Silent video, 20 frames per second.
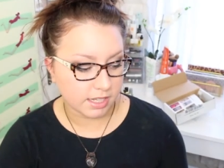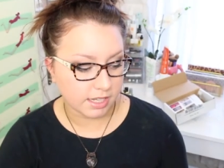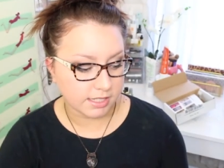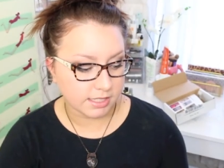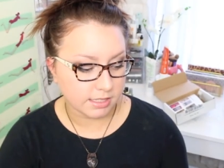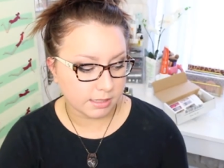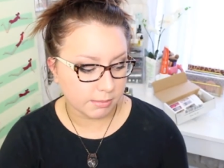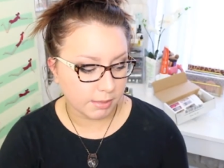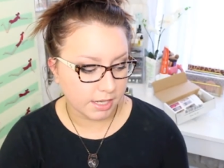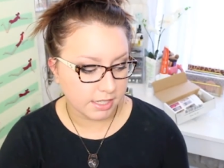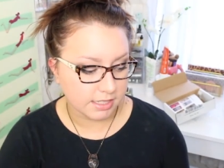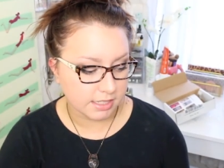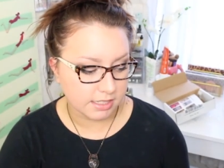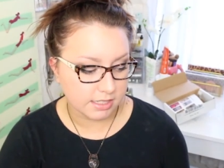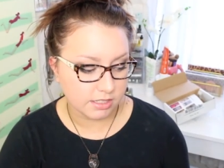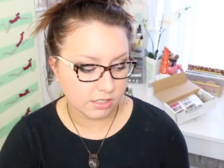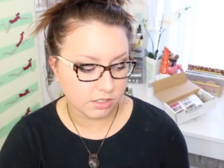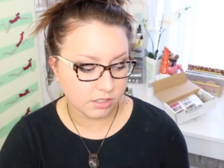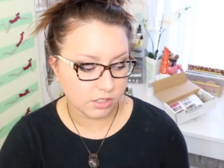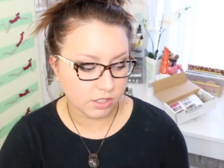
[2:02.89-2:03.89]
customized, it
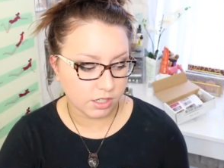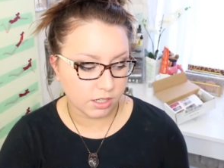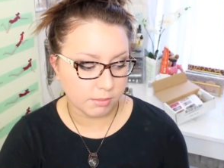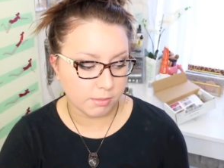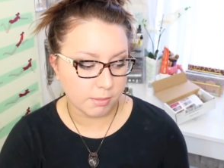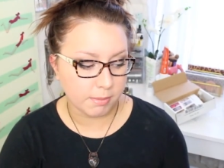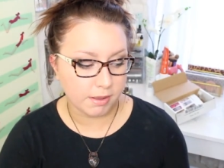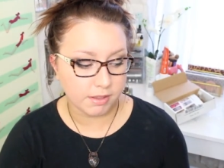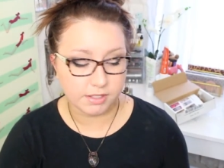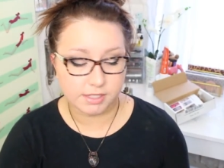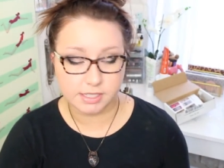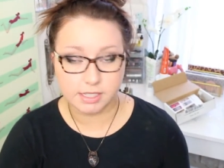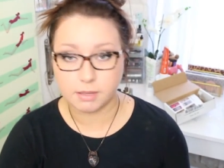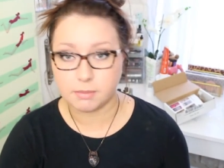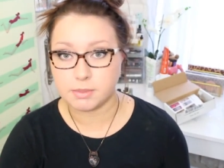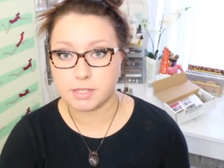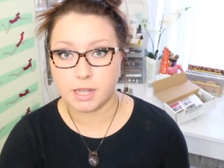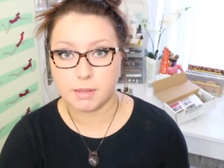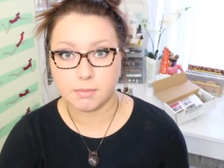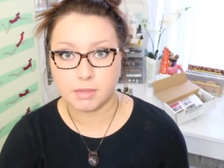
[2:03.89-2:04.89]
still took them about the
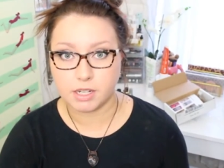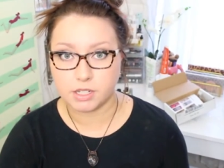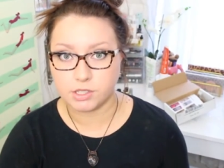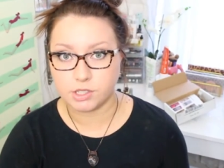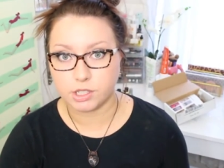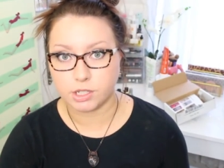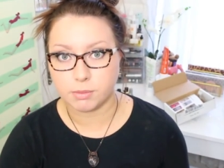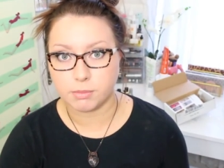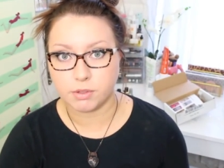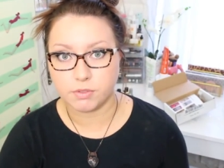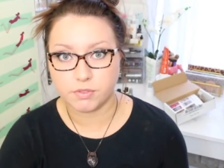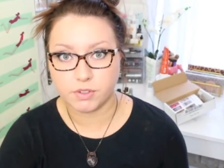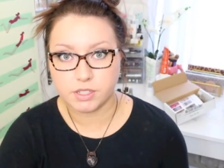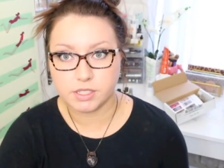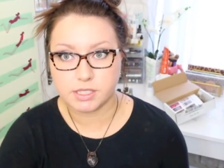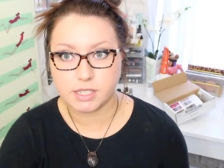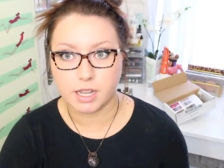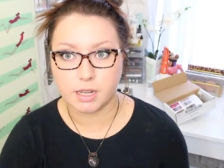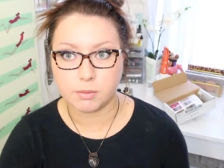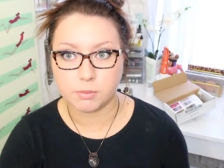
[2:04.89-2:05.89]
same time that it took them the
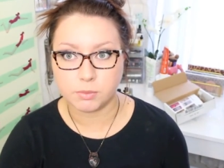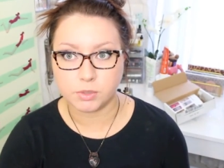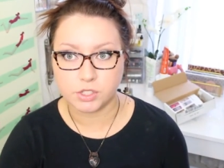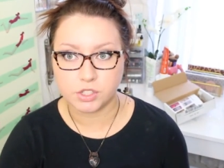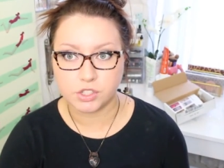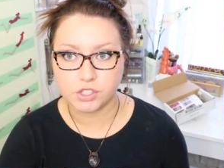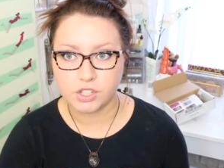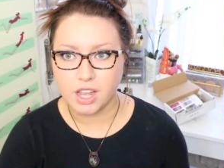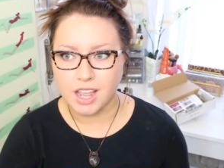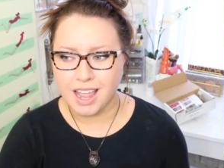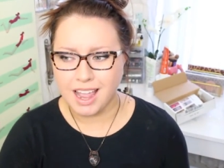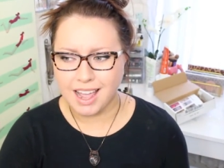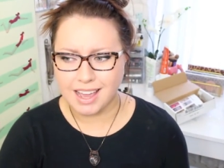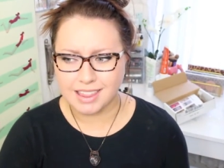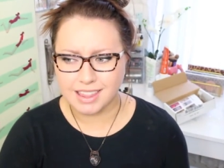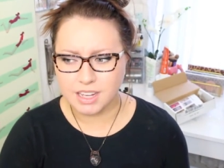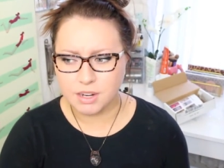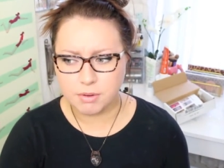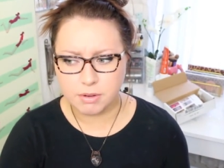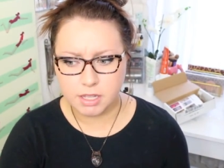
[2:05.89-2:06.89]
first time, which I
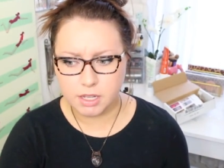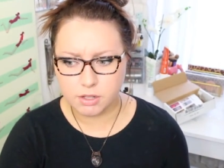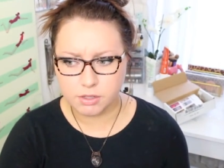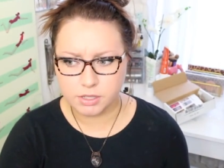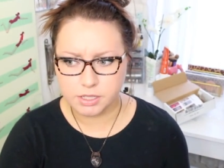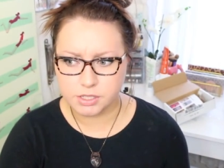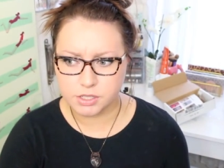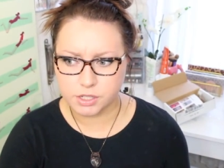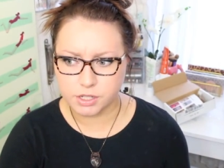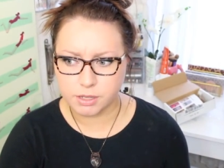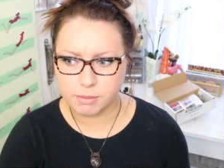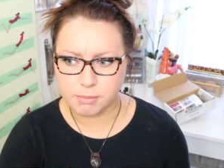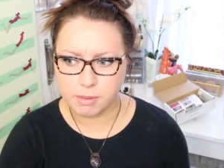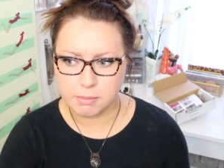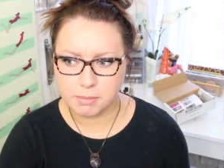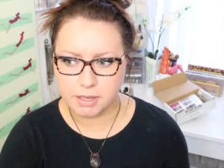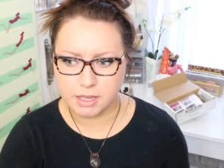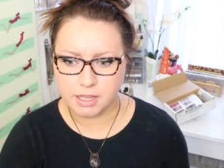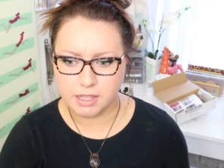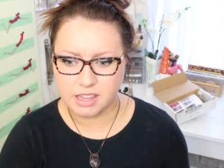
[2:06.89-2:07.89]
think really only took them
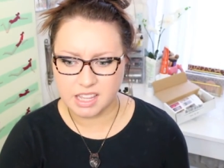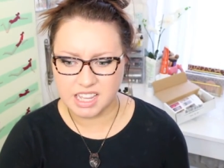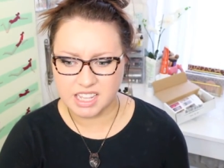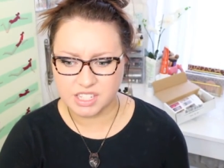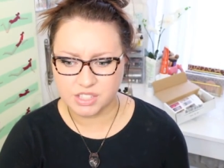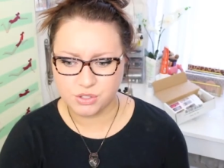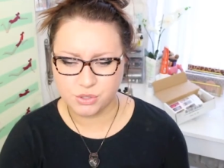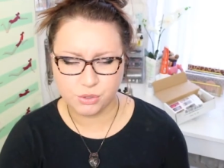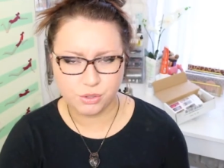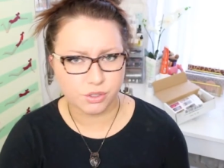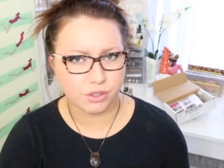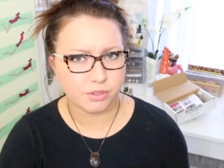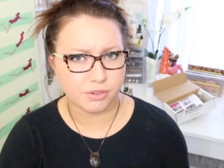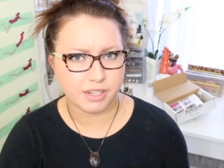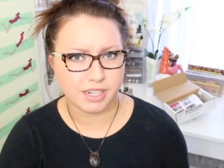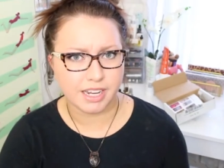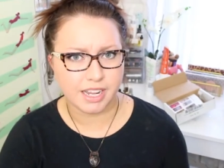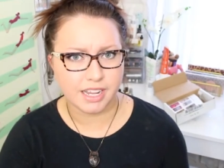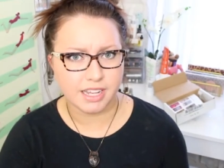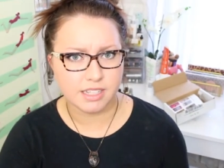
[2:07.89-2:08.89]
maybe like 2 to
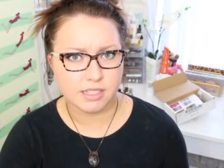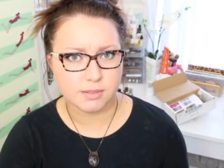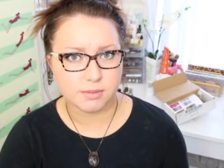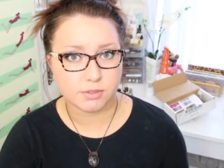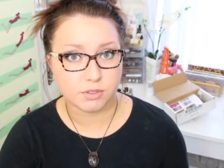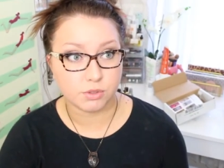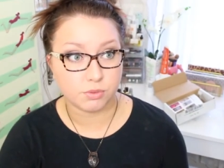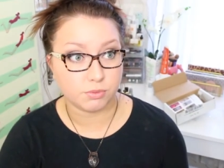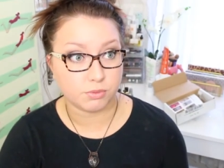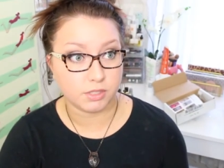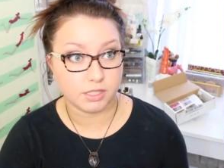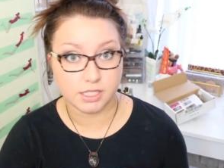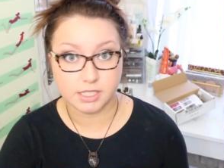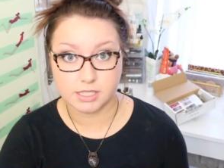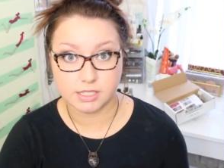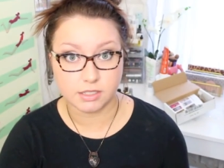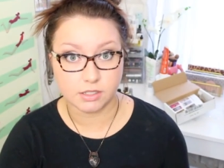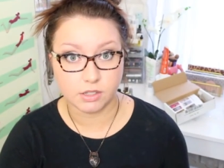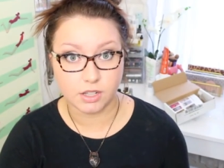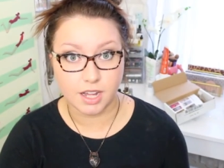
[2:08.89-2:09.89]
3 days, which really
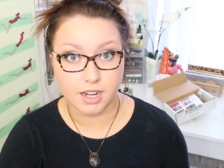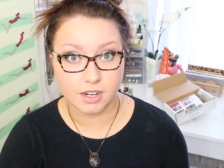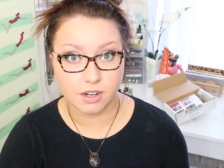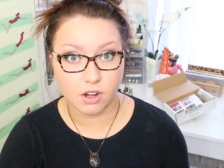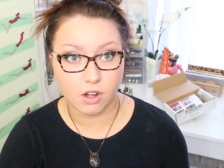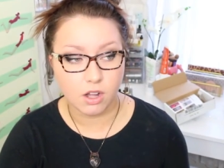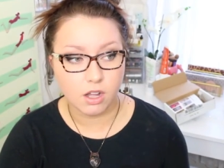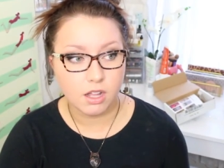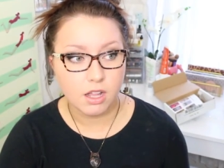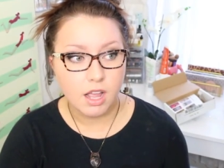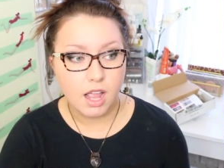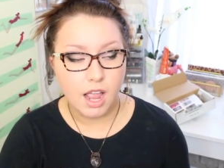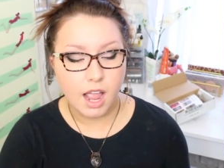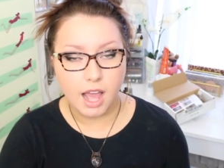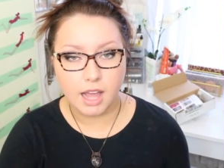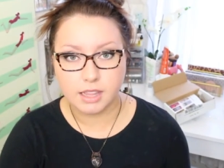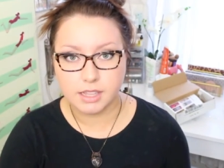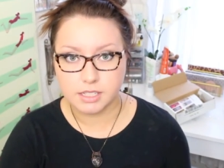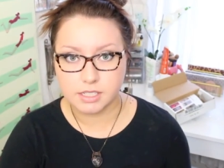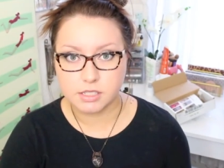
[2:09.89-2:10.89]
isn't a lot at all.
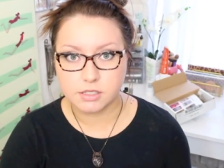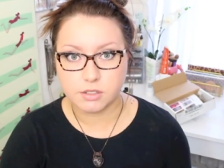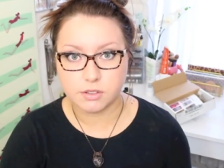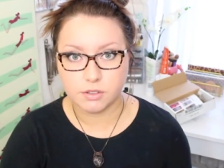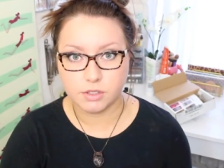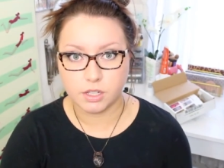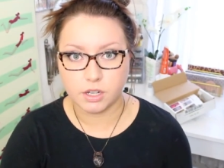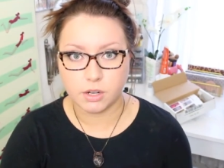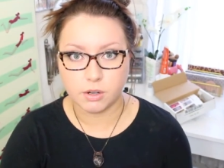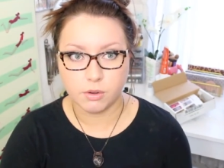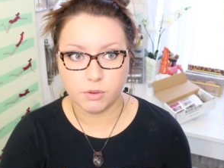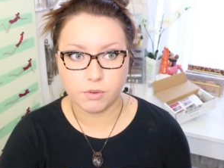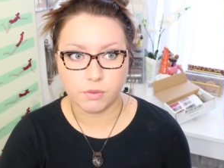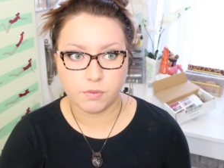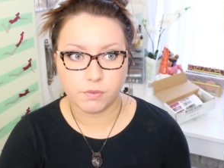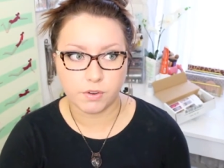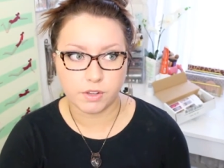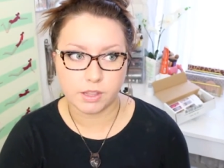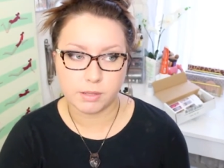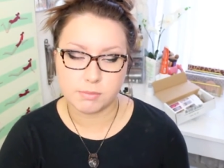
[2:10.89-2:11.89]
At least, you know,
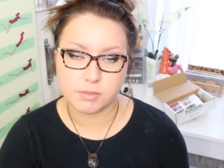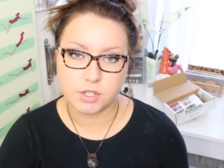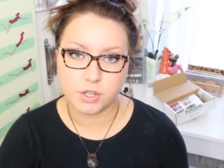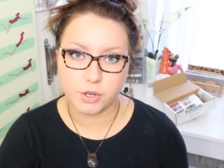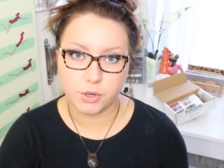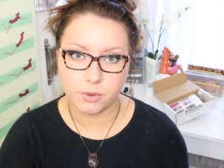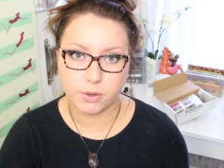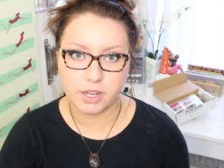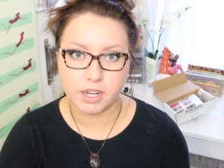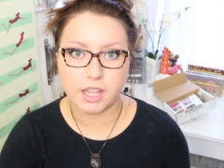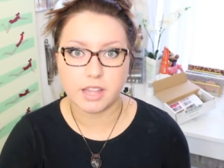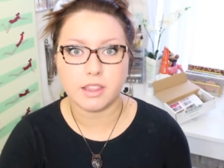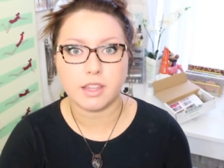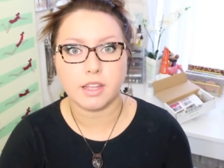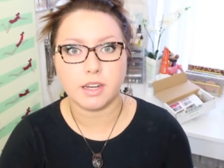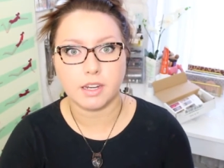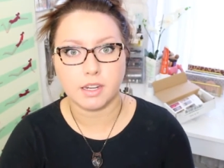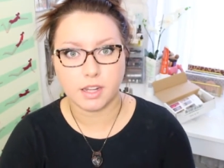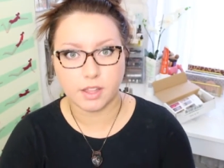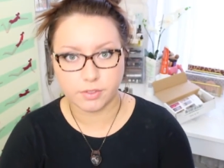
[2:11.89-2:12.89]
for them to do it, and
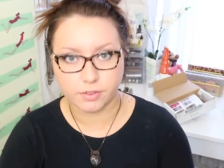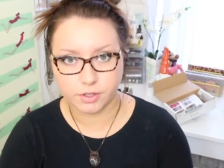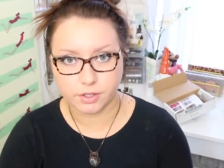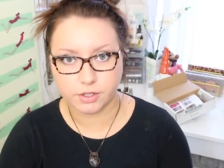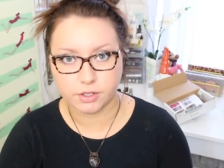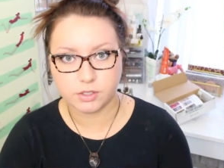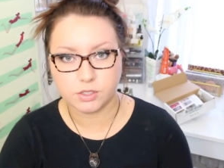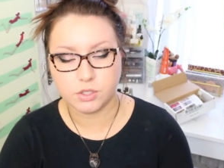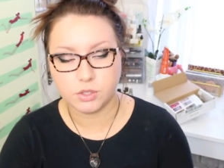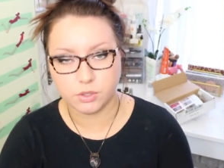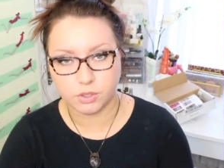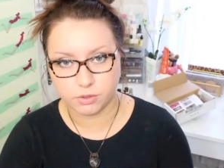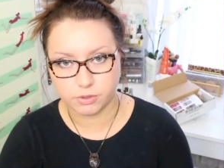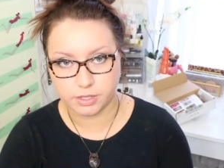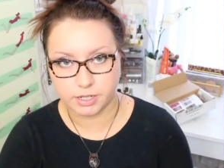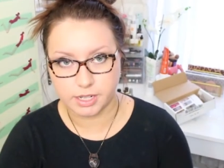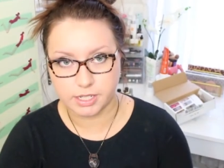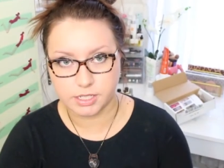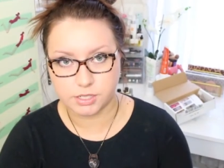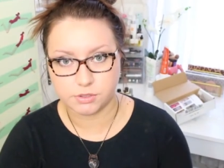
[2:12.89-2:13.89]
then another 2 to
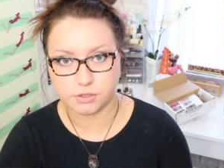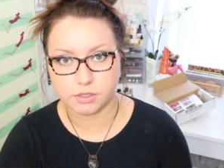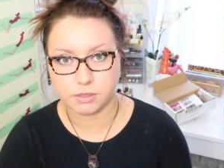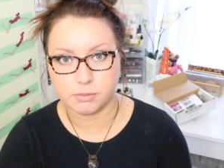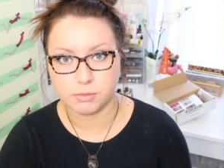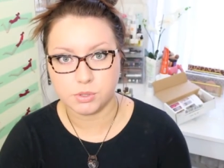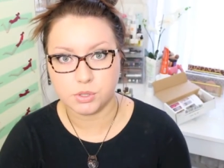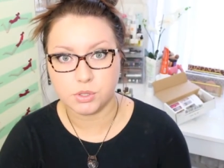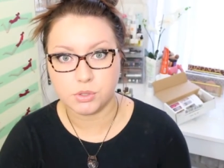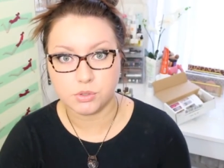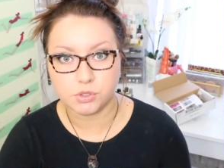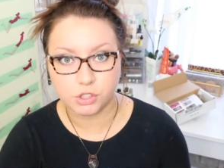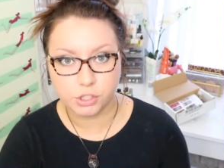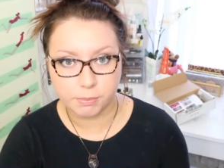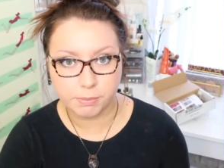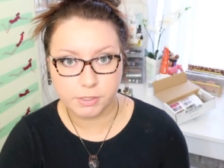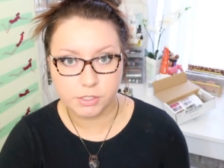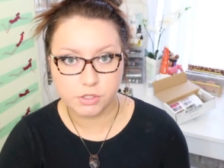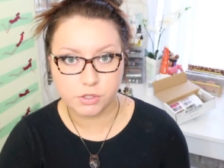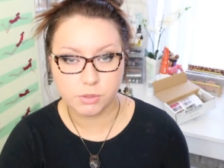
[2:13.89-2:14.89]
3 days for them to
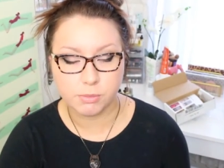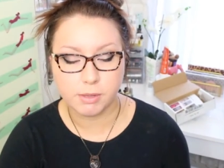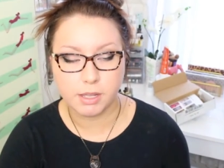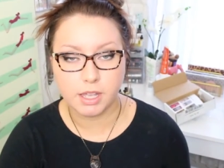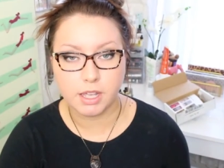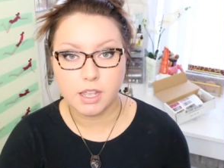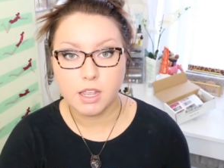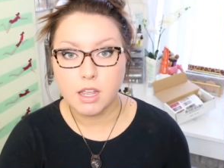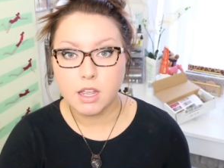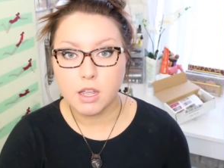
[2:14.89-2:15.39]
ship it to me,